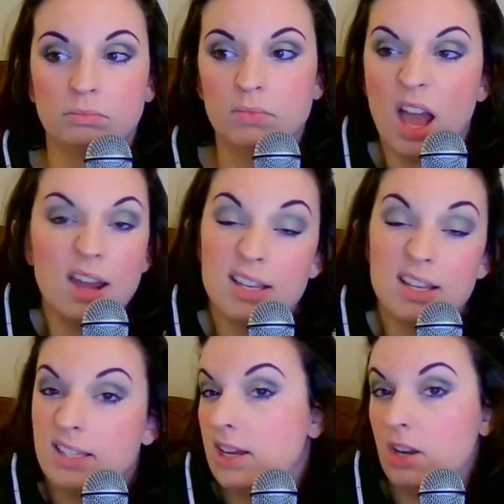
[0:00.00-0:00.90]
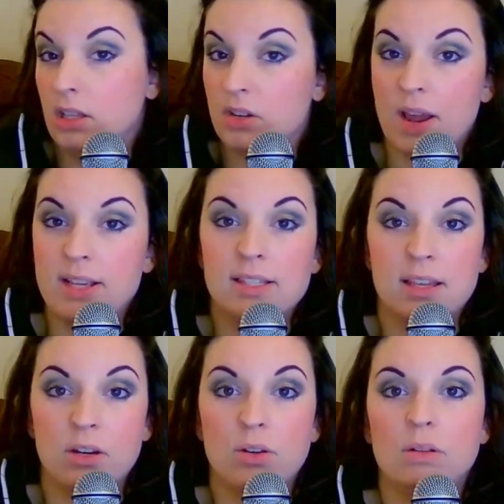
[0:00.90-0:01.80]
not necessarily
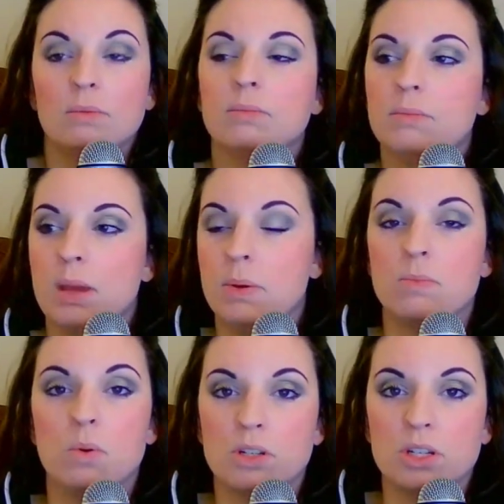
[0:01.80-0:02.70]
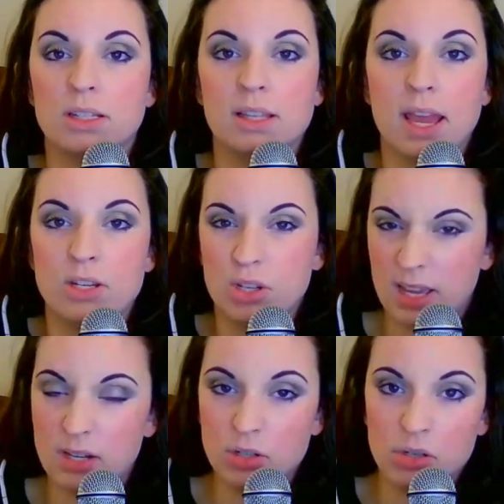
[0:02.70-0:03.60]
Christ-centered, maybe more just
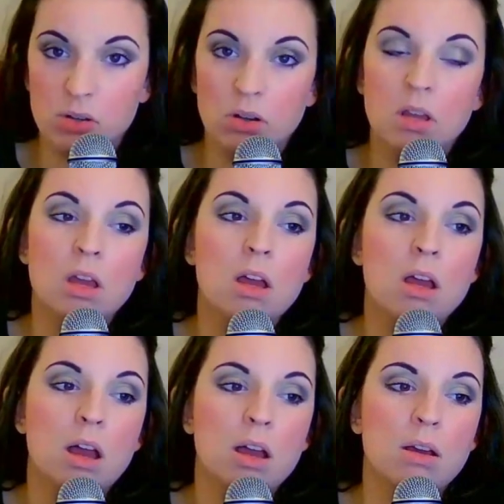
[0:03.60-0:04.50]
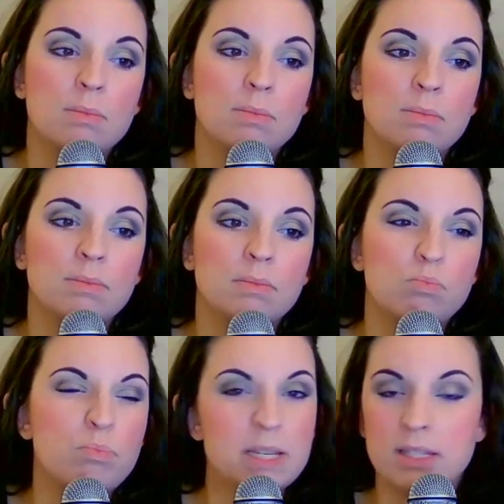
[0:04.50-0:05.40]
educational,
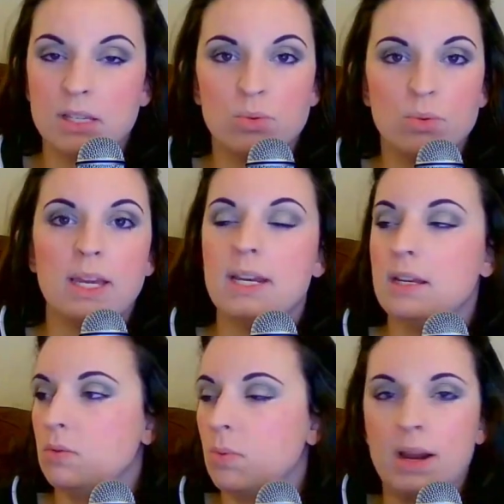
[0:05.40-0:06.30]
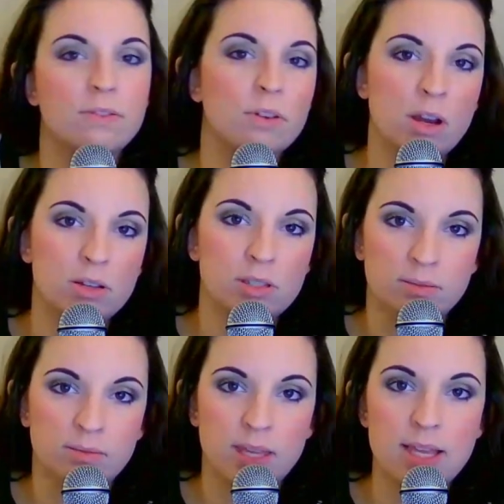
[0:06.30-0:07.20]
business related, whatever else
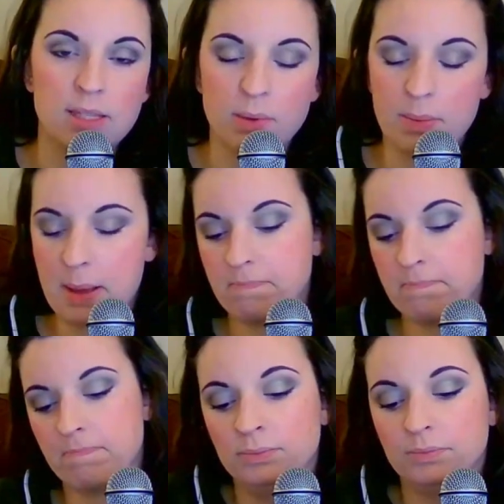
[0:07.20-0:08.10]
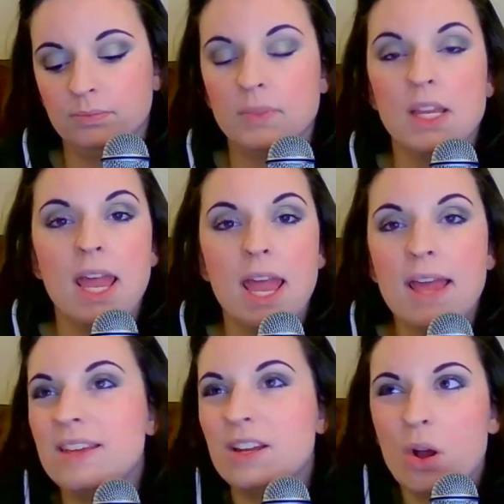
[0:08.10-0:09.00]
the case may be.
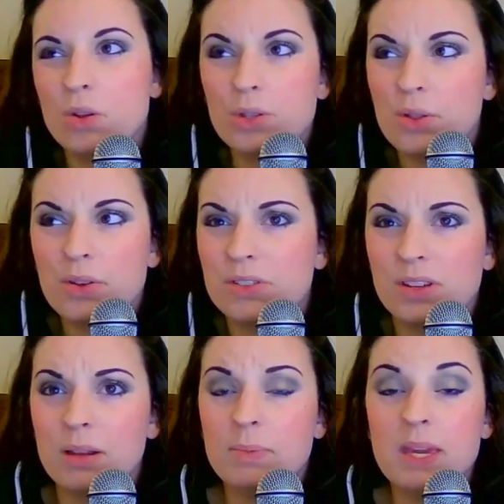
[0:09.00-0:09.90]
And then also there's going to be